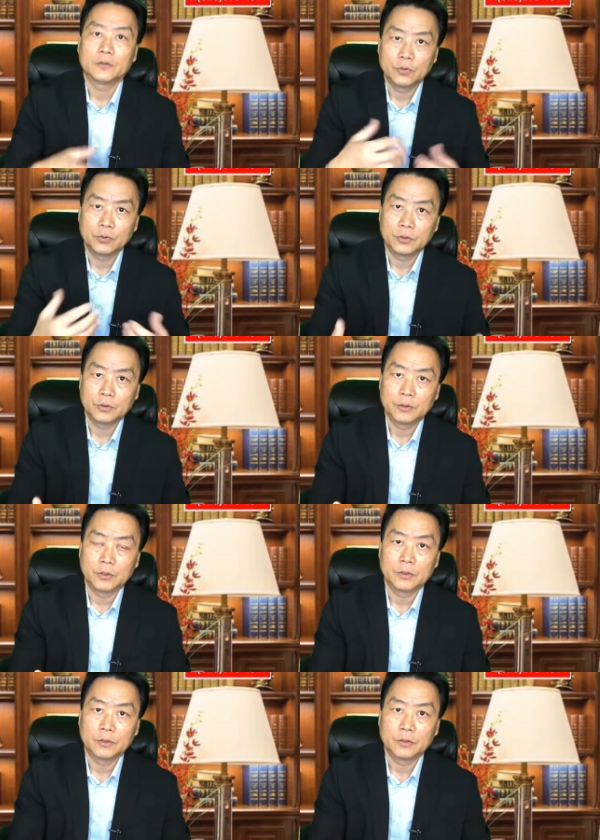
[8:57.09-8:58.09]
to
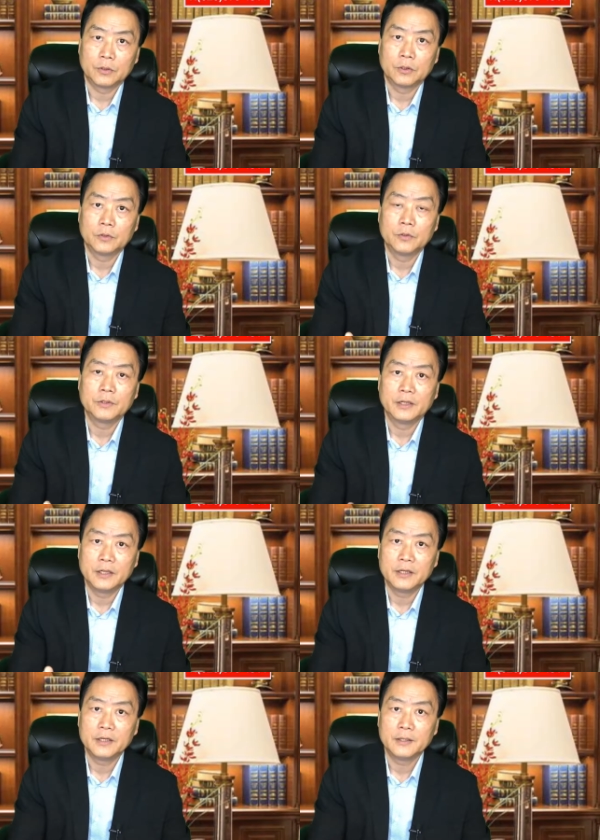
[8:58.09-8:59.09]
good
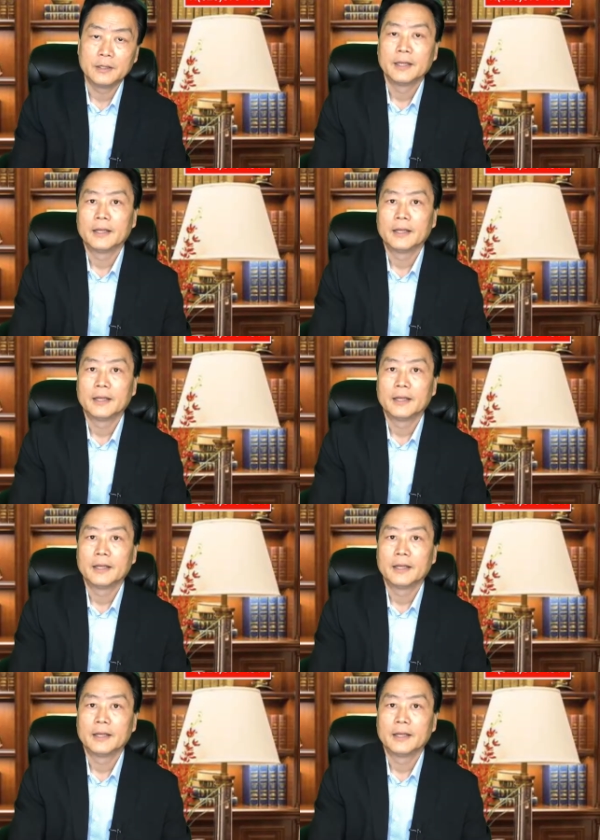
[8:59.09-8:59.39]
learning.